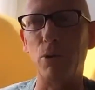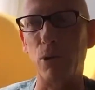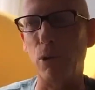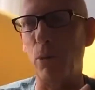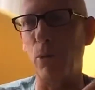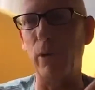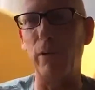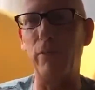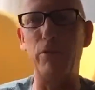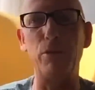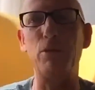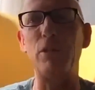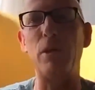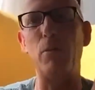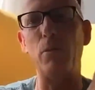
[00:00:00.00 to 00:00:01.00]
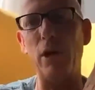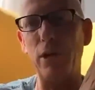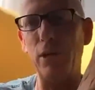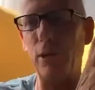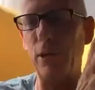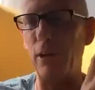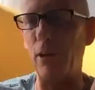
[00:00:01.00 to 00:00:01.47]
So if there's some way
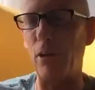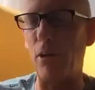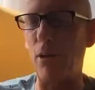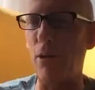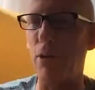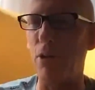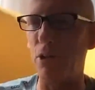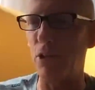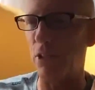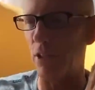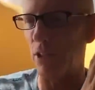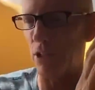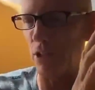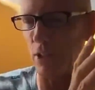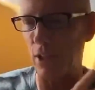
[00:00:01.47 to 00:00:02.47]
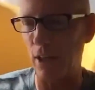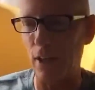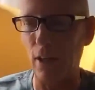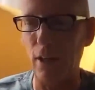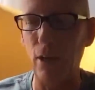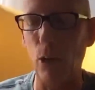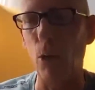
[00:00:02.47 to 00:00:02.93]
you can harness this
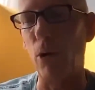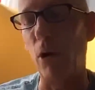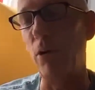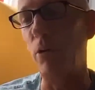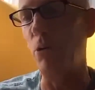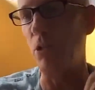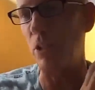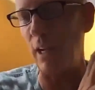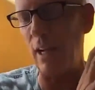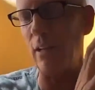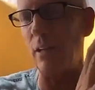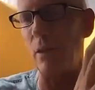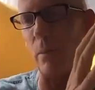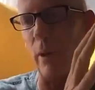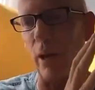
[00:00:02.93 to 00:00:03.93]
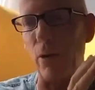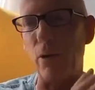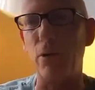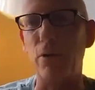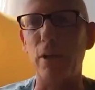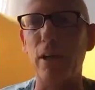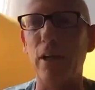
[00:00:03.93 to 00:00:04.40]
or understand it
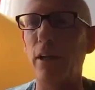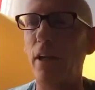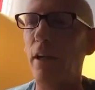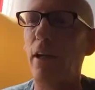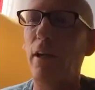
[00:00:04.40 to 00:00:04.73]
better, the